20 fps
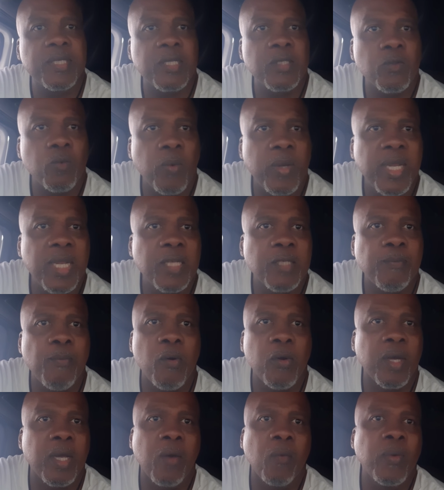this weed
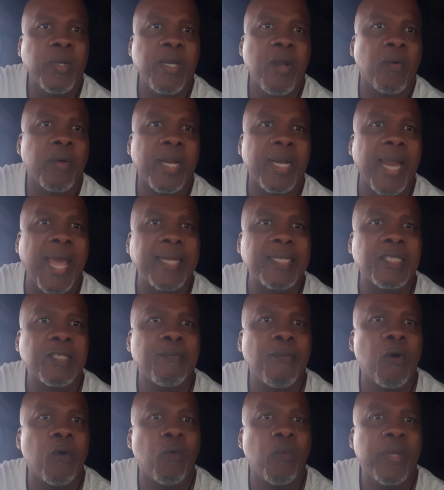smoke, because we know they like to
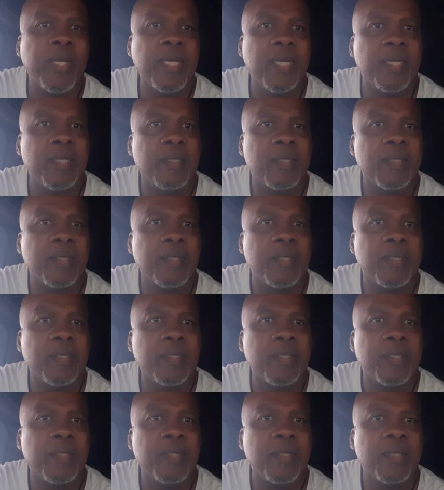smoke weed.